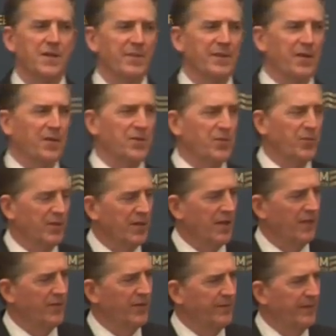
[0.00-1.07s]
some of those we're
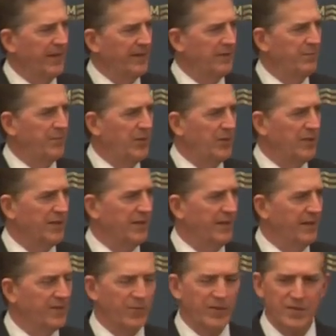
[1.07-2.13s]
covering in the book,
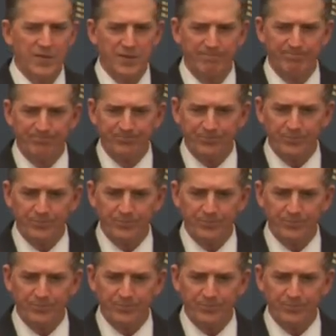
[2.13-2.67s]
is we just